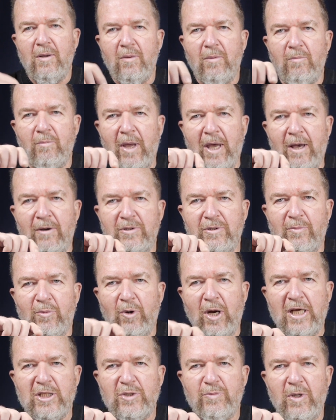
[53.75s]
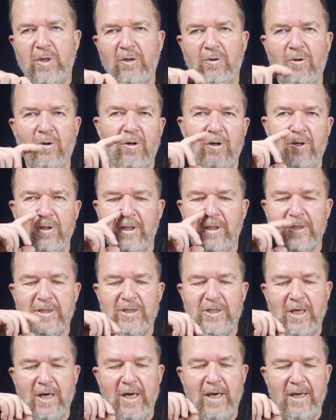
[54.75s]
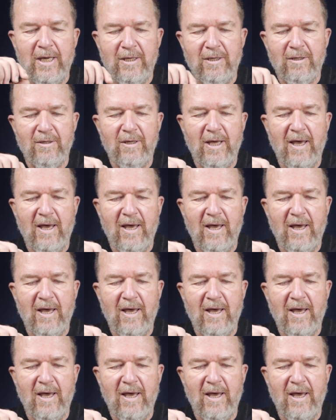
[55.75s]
mount a brass pinhole on the inside,